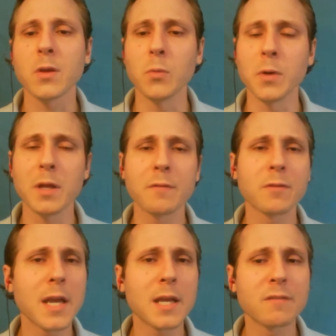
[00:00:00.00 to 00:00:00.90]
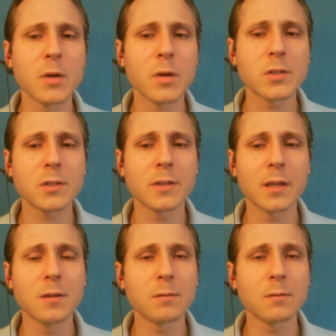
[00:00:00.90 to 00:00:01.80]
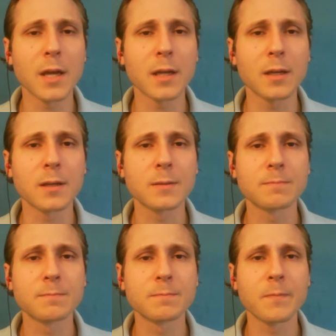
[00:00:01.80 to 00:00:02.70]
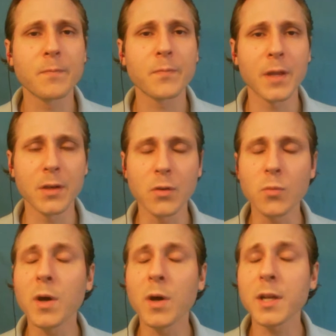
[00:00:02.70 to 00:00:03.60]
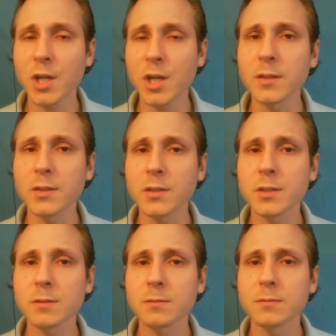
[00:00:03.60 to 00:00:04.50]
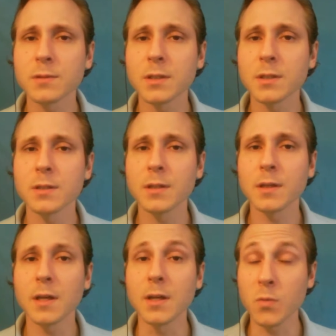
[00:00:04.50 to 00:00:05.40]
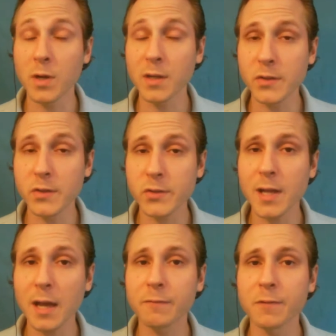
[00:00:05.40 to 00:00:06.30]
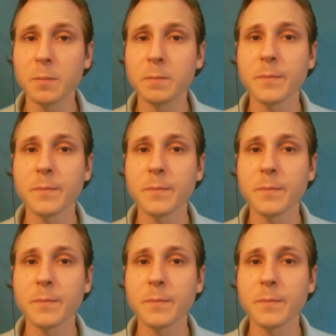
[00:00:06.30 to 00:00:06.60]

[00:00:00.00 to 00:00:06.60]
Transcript: or whatever negative emotion that you don't like, and you want to change, and you want to disconnect from.